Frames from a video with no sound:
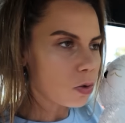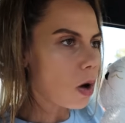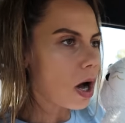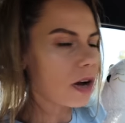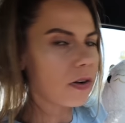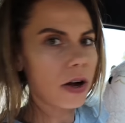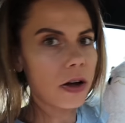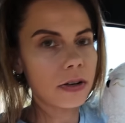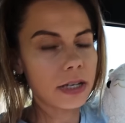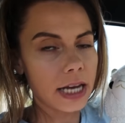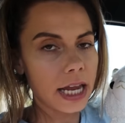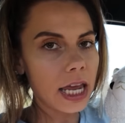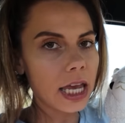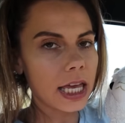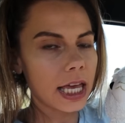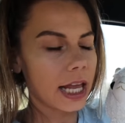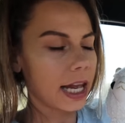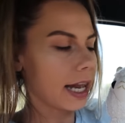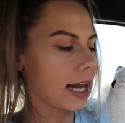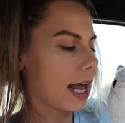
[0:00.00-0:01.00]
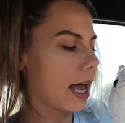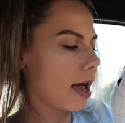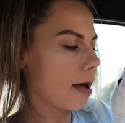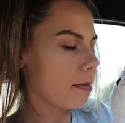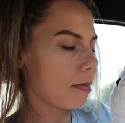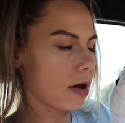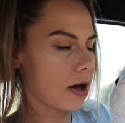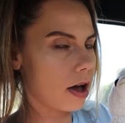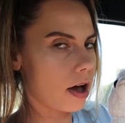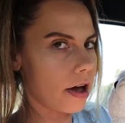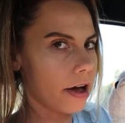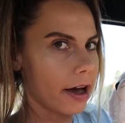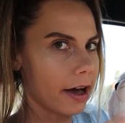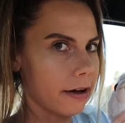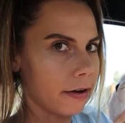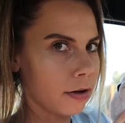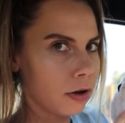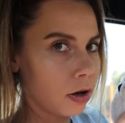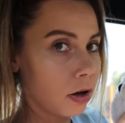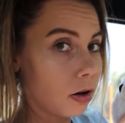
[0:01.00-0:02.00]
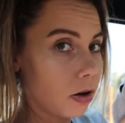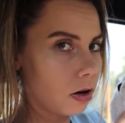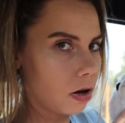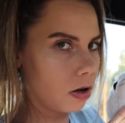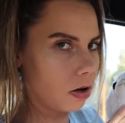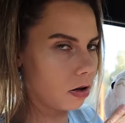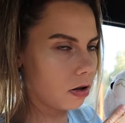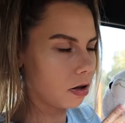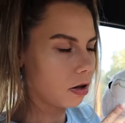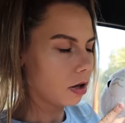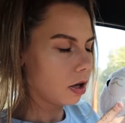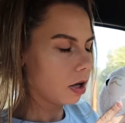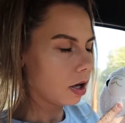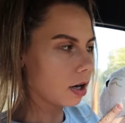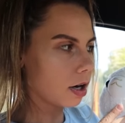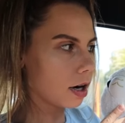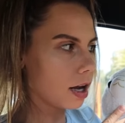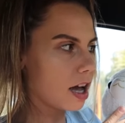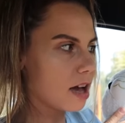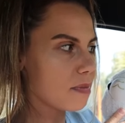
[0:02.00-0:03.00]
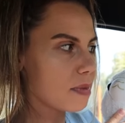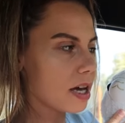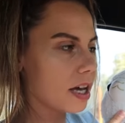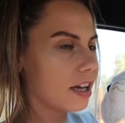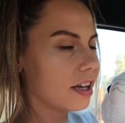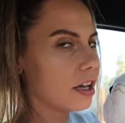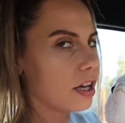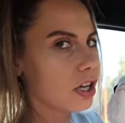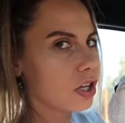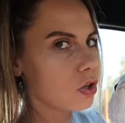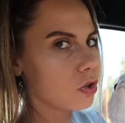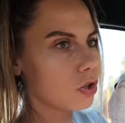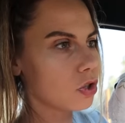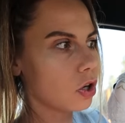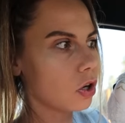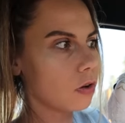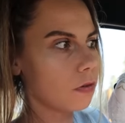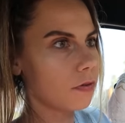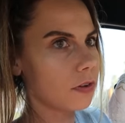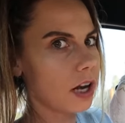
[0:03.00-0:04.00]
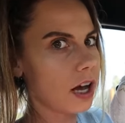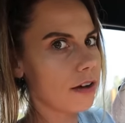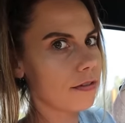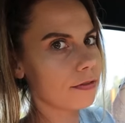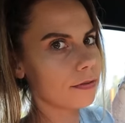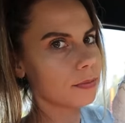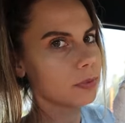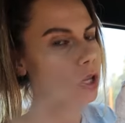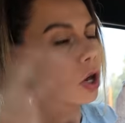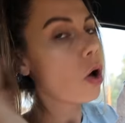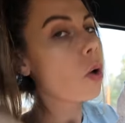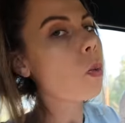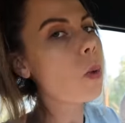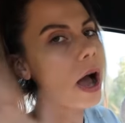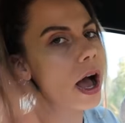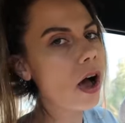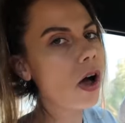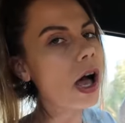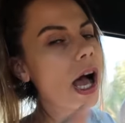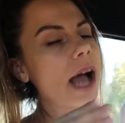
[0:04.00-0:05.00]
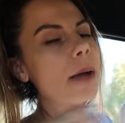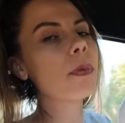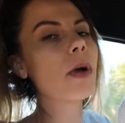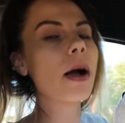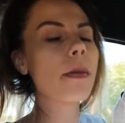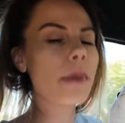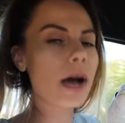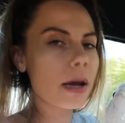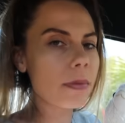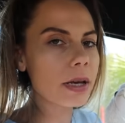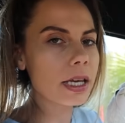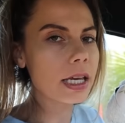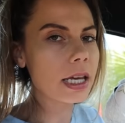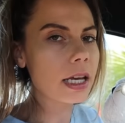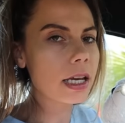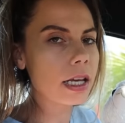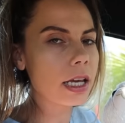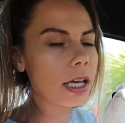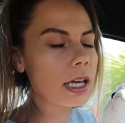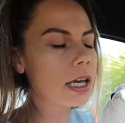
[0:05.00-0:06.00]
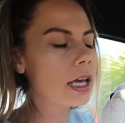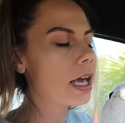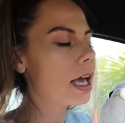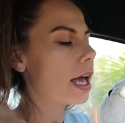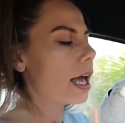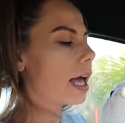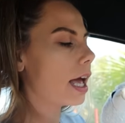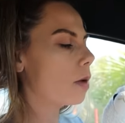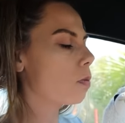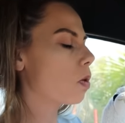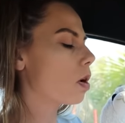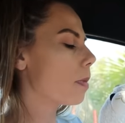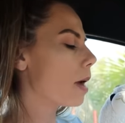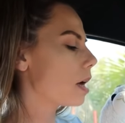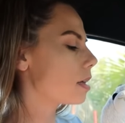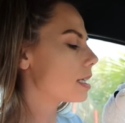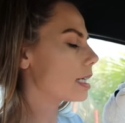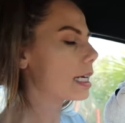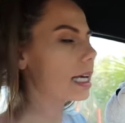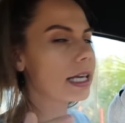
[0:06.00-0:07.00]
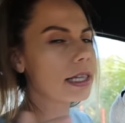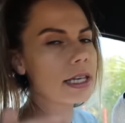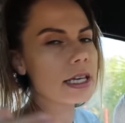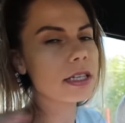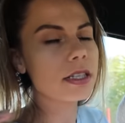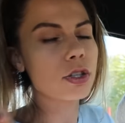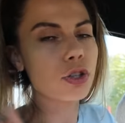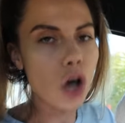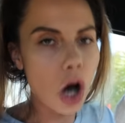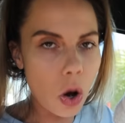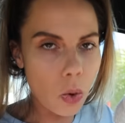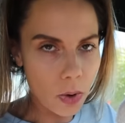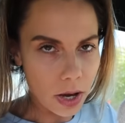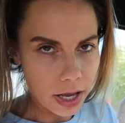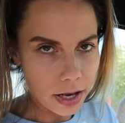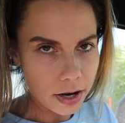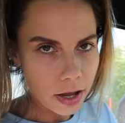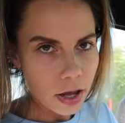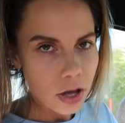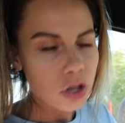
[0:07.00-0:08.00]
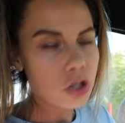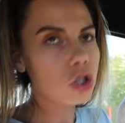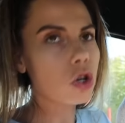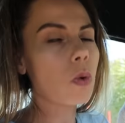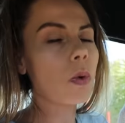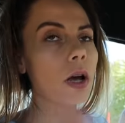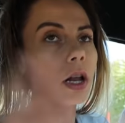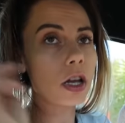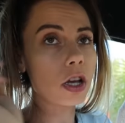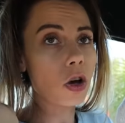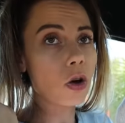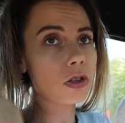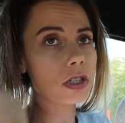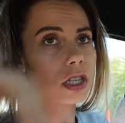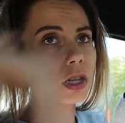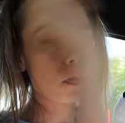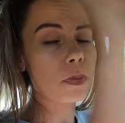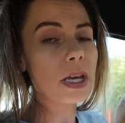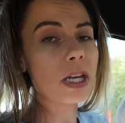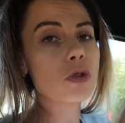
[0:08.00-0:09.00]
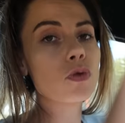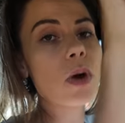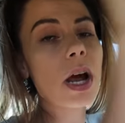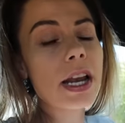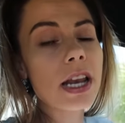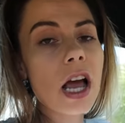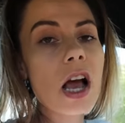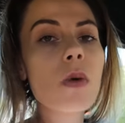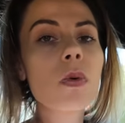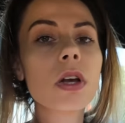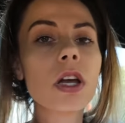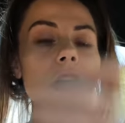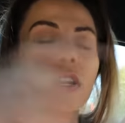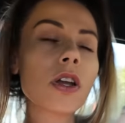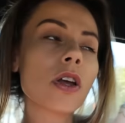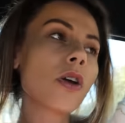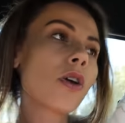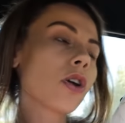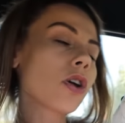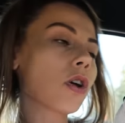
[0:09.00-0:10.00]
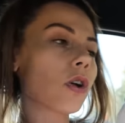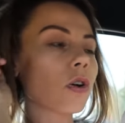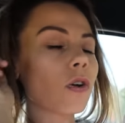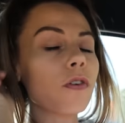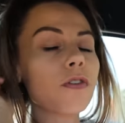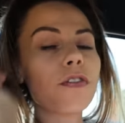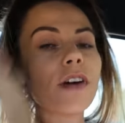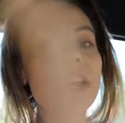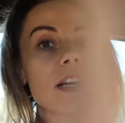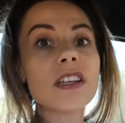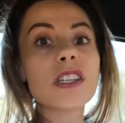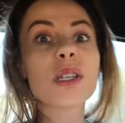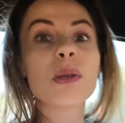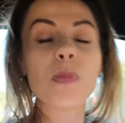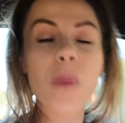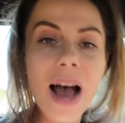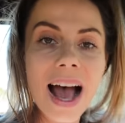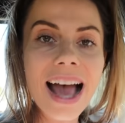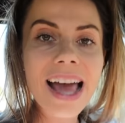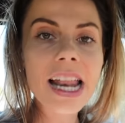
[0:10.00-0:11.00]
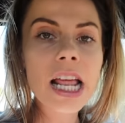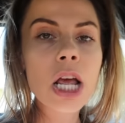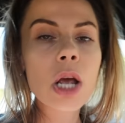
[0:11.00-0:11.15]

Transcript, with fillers: to walk around naked, Llama. Llama, you too, Fluff. Well, I brought my bikini, and we're about to get this going. So we're gonna go to the beach right now. We're gonna go find a spot.